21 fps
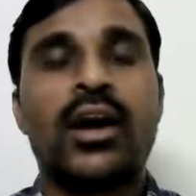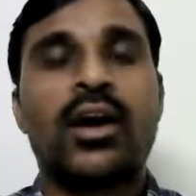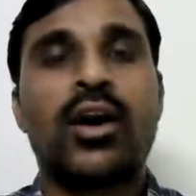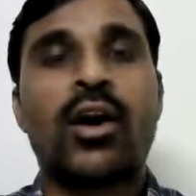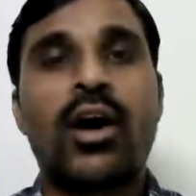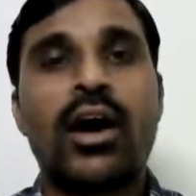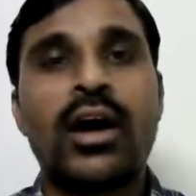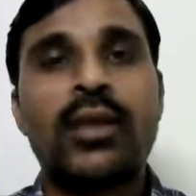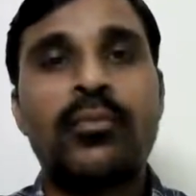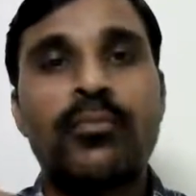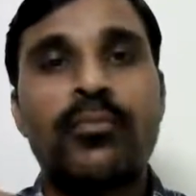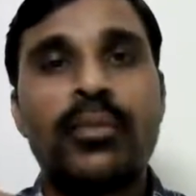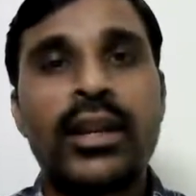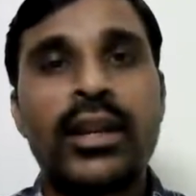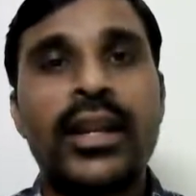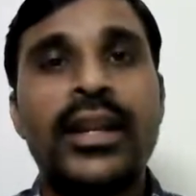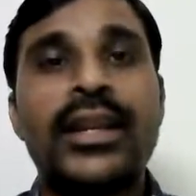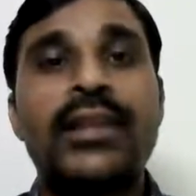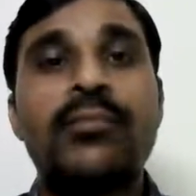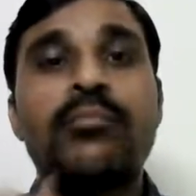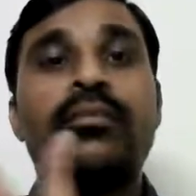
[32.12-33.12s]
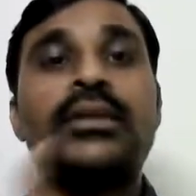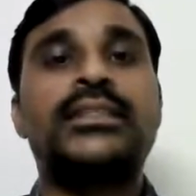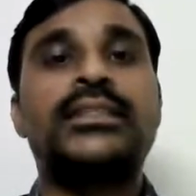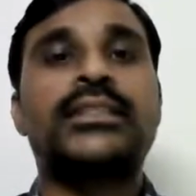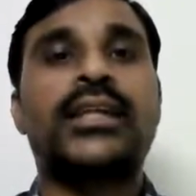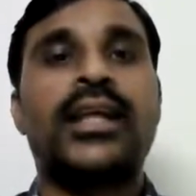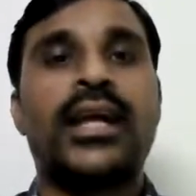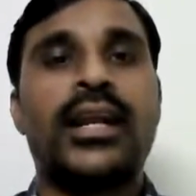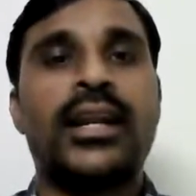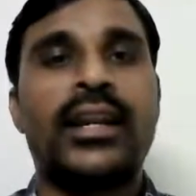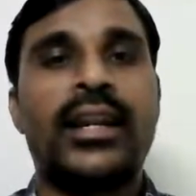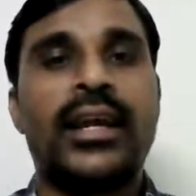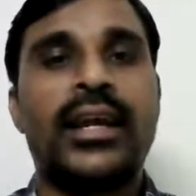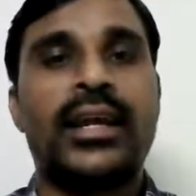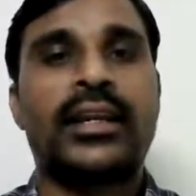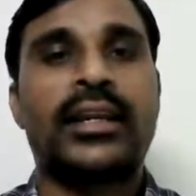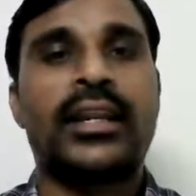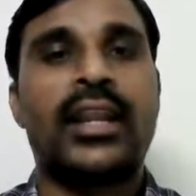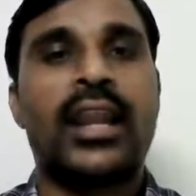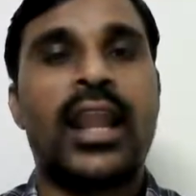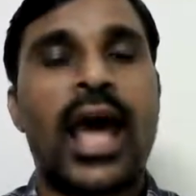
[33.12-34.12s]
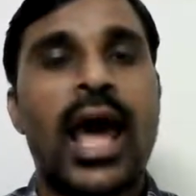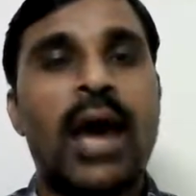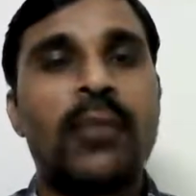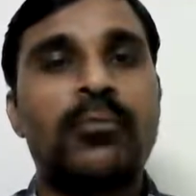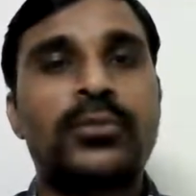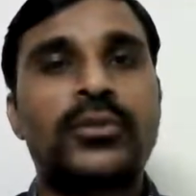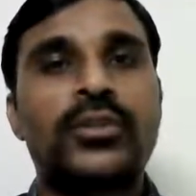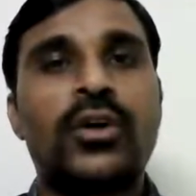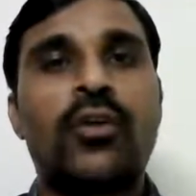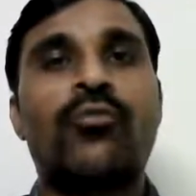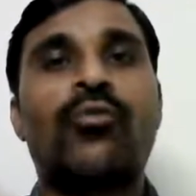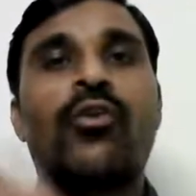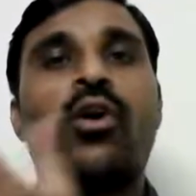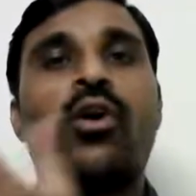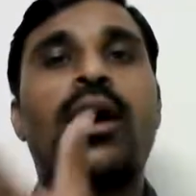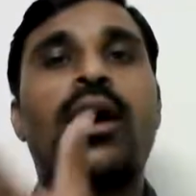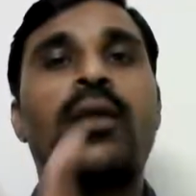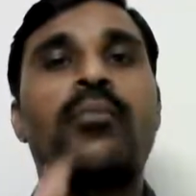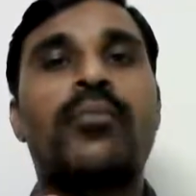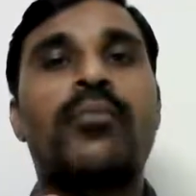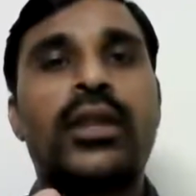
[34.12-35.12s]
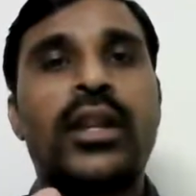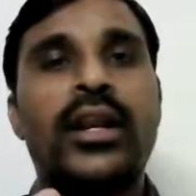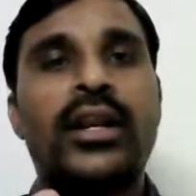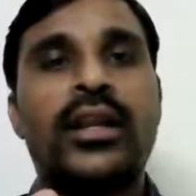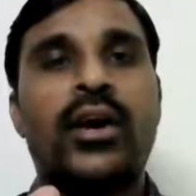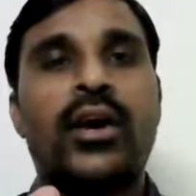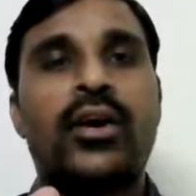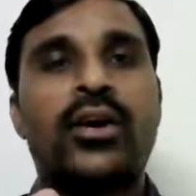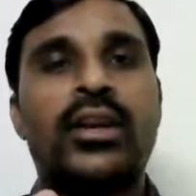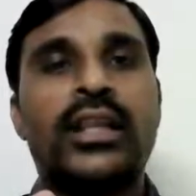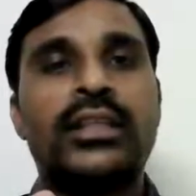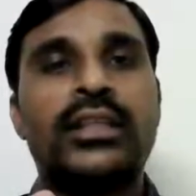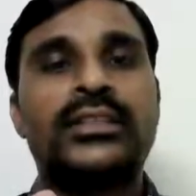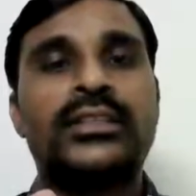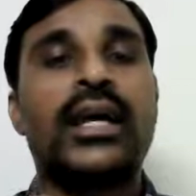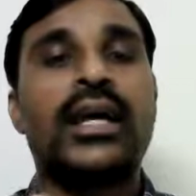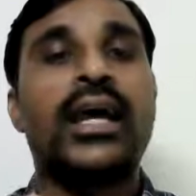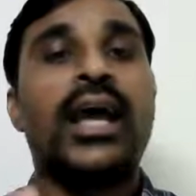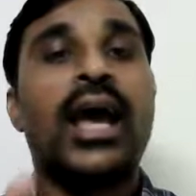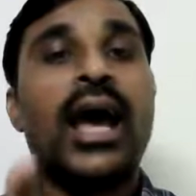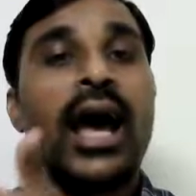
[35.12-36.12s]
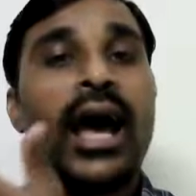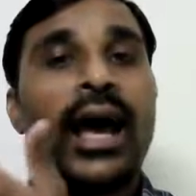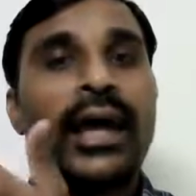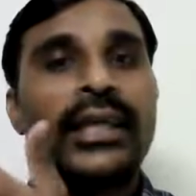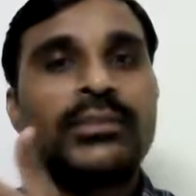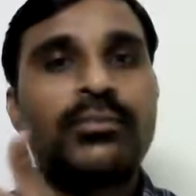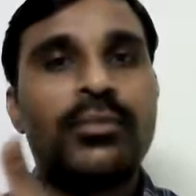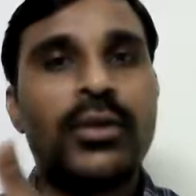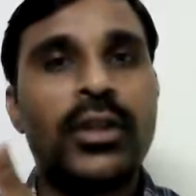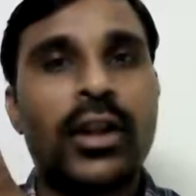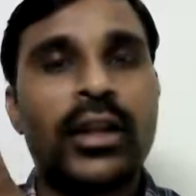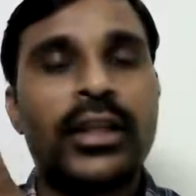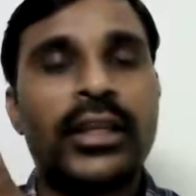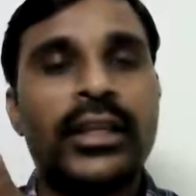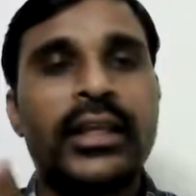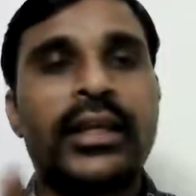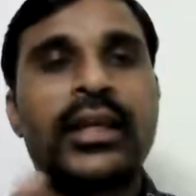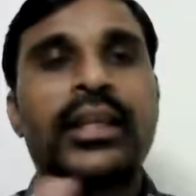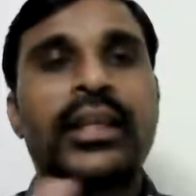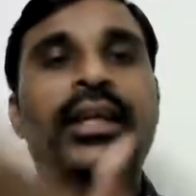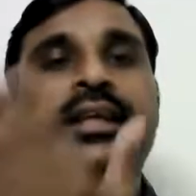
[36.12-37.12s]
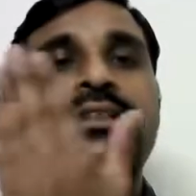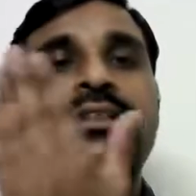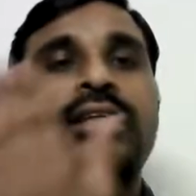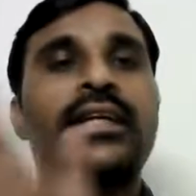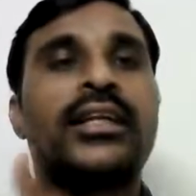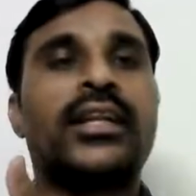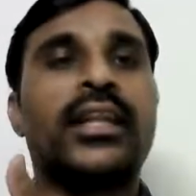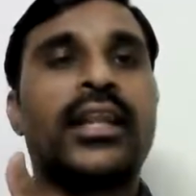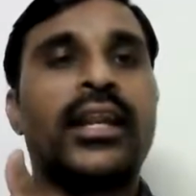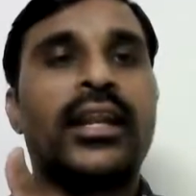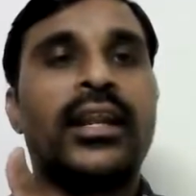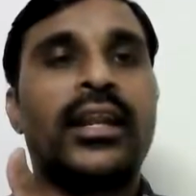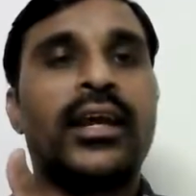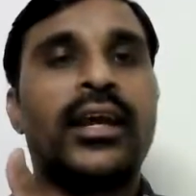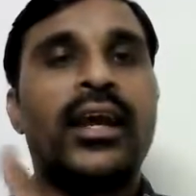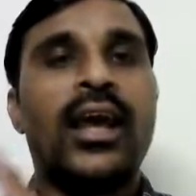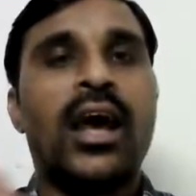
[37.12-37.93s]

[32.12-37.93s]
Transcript: Corporate misconduct, lapse of corporate governance has been on increasing trend.